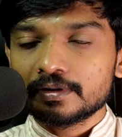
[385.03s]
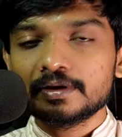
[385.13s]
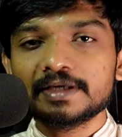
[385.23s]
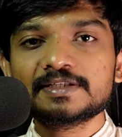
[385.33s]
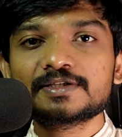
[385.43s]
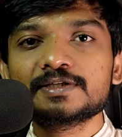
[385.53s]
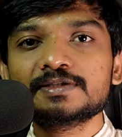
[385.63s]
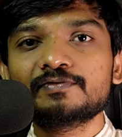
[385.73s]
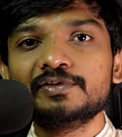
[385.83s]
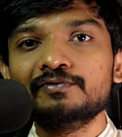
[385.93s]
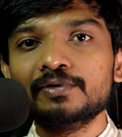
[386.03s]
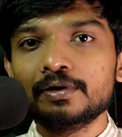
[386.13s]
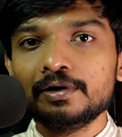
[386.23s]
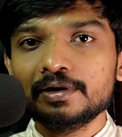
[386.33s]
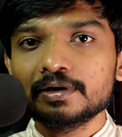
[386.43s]
The existence of the
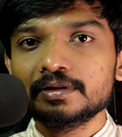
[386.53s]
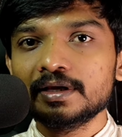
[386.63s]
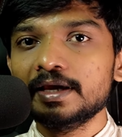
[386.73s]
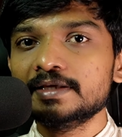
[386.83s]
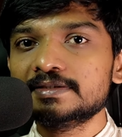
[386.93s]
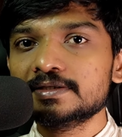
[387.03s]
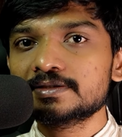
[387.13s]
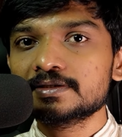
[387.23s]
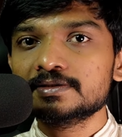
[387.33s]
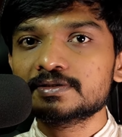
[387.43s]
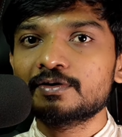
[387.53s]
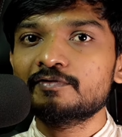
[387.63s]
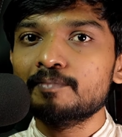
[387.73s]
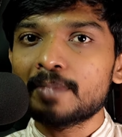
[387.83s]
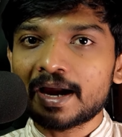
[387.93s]
world, the existence
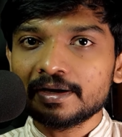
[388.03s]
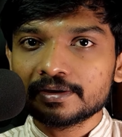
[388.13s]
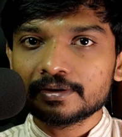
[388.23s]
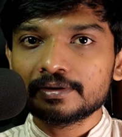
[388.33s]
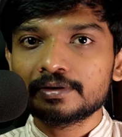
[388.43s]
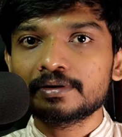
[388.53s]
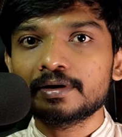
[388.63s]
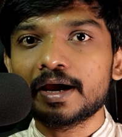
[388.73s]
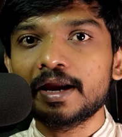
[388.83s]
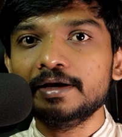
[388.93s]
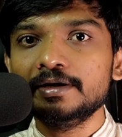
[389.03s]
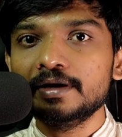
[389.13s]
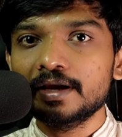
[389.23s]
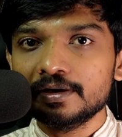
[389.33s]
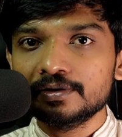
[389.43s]
of matter
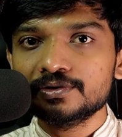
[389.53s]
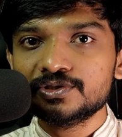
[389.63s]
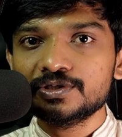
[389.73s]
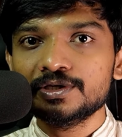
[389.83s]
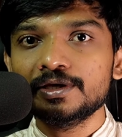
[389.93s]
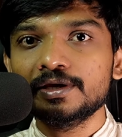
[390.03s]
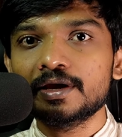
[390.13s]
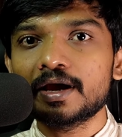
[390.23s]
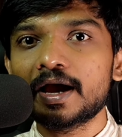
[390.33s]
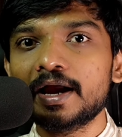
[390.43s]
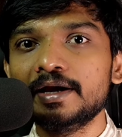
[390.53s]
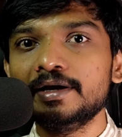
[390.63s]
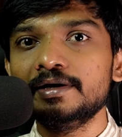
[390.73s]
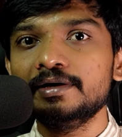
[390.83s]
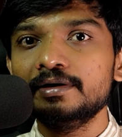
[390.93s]
and energy
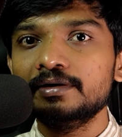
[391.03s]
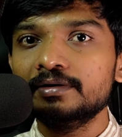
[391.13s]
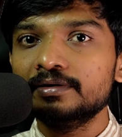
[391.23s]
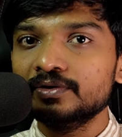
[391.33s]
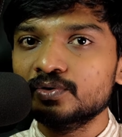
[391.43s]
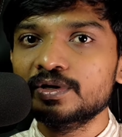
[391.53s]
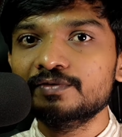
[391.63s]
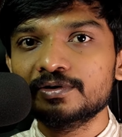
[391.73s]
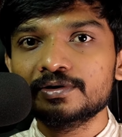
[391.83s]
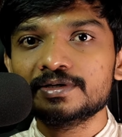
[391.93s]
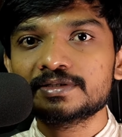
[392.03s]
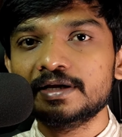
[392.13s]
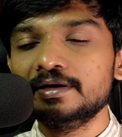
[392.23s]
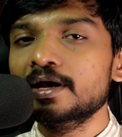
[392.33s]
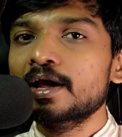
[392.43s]
and the universe
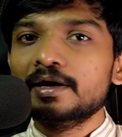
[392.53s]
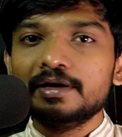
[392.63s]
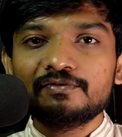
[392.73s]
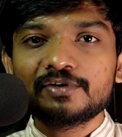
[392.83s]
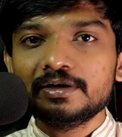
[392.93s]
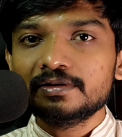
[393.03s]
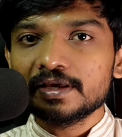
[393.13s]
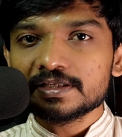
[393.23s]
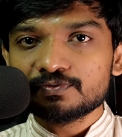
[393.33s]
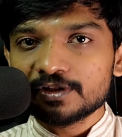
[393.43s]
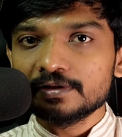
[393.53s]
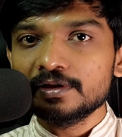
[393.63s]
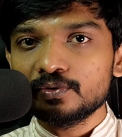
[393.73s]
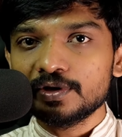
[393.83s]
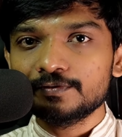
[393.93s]
and different things within
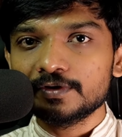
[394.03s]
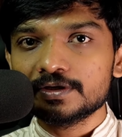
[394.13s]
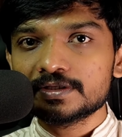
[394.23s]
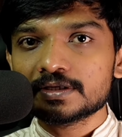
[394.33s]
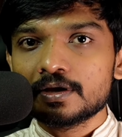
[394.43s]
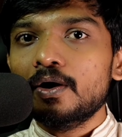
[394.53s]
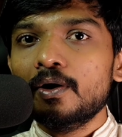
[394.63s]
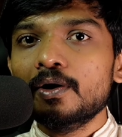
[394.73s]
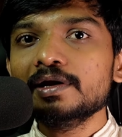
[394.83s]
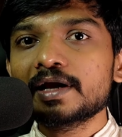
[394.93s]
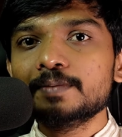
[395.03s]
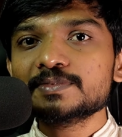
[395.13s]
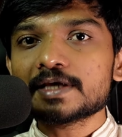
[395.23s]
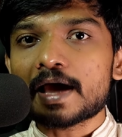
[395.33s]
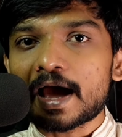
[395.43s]
the universe, all
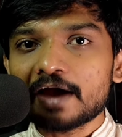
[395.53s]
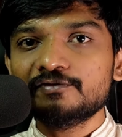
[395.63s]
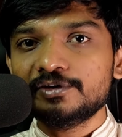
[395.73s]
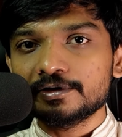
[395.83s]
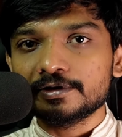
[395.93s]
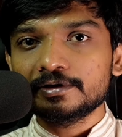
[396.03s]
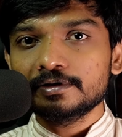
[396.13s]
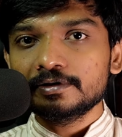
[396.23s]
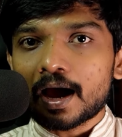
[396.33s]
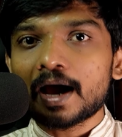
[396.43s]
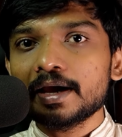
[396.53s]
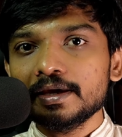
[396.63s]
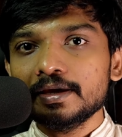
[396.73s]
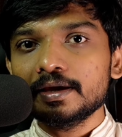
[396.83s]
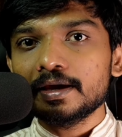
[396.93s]
comes after
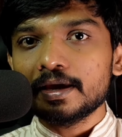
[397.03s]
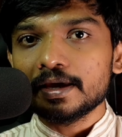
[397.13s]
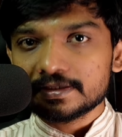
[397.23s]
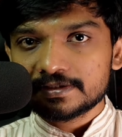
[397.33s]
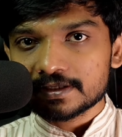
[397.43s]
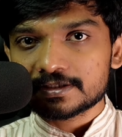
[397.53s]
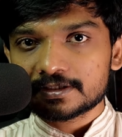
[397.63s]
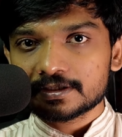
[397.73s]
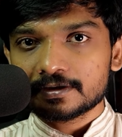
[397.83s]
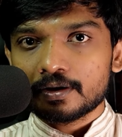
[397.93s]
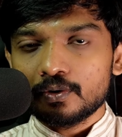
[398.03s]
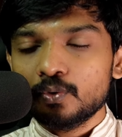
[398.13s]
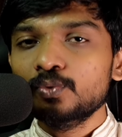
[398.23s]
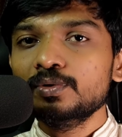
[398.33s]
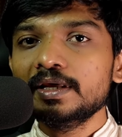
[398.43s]
I exist.
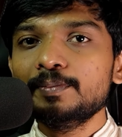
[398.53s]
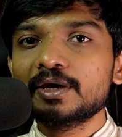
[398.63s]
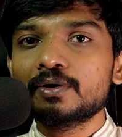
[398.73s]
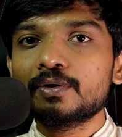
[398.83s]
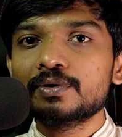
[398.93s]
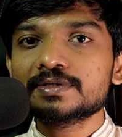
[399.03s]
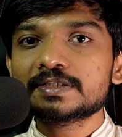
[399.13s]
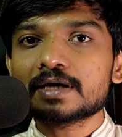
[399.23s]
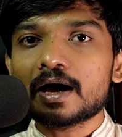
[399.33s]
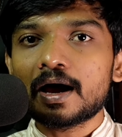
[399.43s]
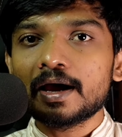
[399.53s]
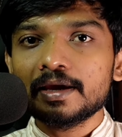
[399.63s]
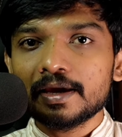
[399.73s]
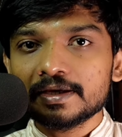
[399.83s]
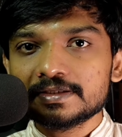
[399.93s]
Only because
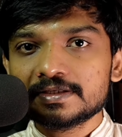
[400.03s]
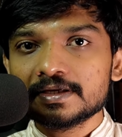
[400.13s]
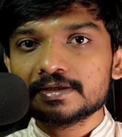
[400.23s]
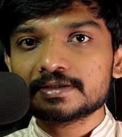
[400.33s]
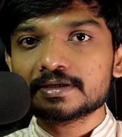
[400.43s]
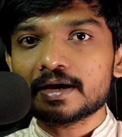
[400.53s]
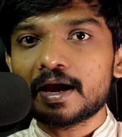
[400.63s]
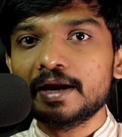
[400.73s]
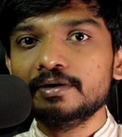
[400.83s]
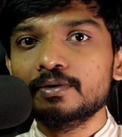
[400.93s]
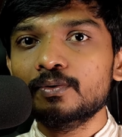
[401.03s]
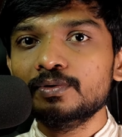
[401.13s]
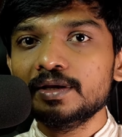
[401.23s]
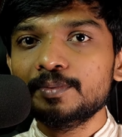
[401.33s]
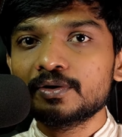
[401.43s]
I exist and
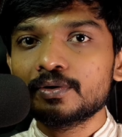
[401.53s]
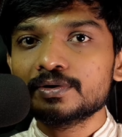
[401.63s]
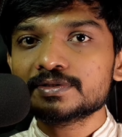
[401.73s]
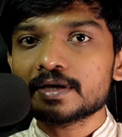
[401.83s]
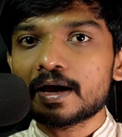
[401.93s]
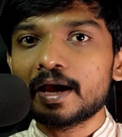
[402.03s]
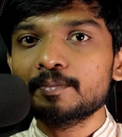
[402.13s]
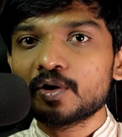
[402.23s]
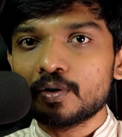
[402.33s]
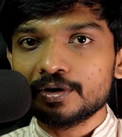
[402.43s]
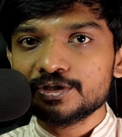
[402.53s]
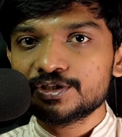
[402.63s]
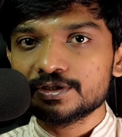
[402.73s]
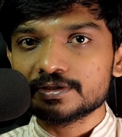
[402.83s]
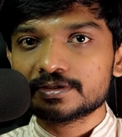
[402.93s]
only because I am
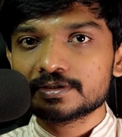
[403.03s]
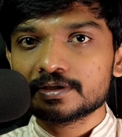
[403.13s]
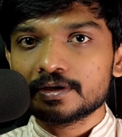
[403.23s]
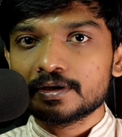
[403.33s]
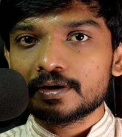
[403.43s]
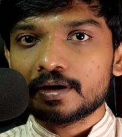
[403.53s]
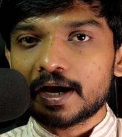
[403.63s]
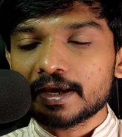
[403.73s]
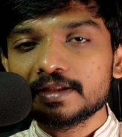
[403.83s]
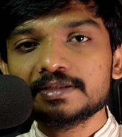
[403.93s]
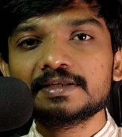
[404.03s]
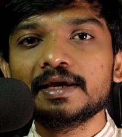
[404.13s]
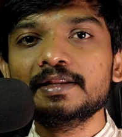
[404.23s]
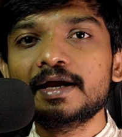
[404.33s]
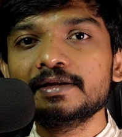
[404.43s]
conscious, I can
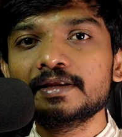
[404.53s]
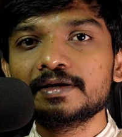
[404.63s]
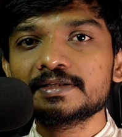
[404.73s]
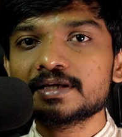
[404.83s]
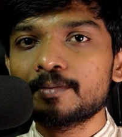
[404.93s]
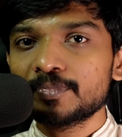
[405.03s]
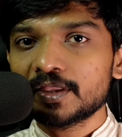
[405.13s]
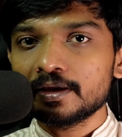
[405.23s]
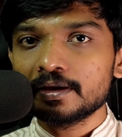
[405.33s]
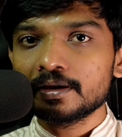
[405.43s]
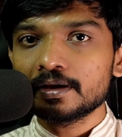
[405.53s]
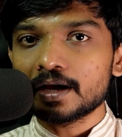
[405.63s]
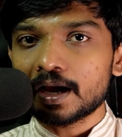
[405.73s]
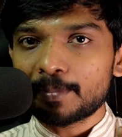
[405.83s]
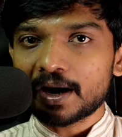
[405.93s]
say that there is something
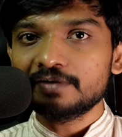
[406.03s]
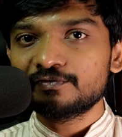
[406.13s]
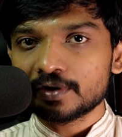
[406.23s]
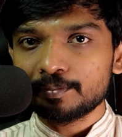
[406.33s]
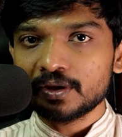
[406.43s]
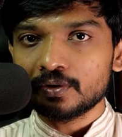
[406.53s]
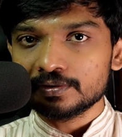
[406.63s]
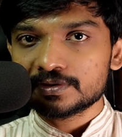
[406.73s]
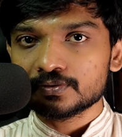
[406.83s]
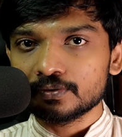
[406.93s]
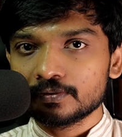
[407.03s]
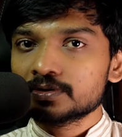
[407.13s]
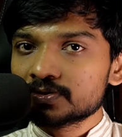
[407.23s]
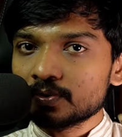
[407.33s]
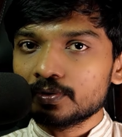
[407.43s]
apart from me also.
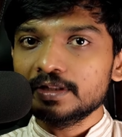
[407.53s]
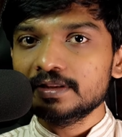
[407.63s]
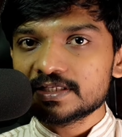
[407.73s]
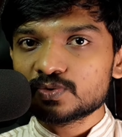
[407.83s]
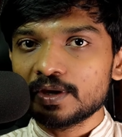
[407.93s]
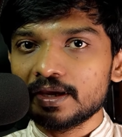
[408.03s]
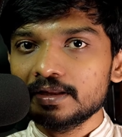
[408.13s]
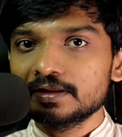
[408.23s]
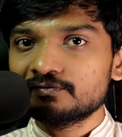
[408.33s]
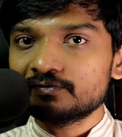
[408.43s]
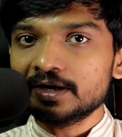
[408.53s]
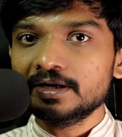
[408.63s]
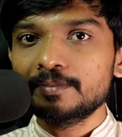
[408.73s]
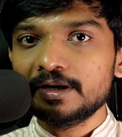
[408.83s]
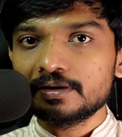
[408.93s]
So in this way, the
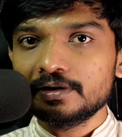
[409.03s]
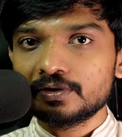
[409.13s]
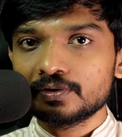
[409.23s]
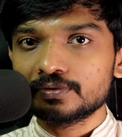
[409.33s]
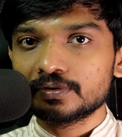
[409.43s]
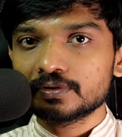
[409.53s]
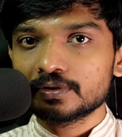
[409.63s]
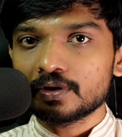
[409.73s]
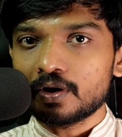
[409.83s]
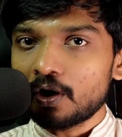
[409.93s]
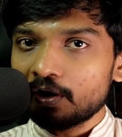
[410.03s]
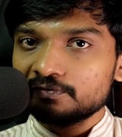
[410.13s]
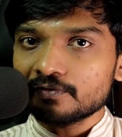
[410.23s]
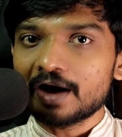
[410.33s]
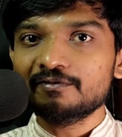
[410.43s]
fundamental truth
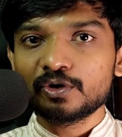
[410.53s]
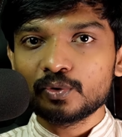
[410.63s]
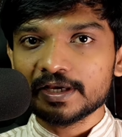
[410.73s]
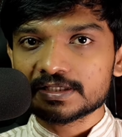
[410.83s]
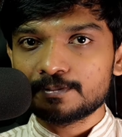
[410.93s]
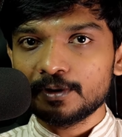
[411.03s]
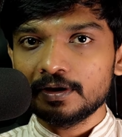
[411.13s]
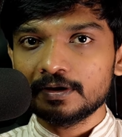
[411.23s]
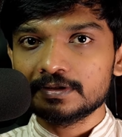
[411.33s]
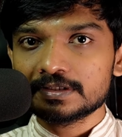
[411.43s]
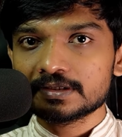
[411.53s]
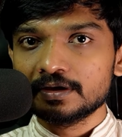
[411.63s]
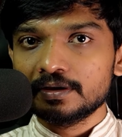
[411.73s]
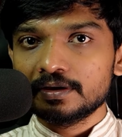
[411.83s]
of our own experience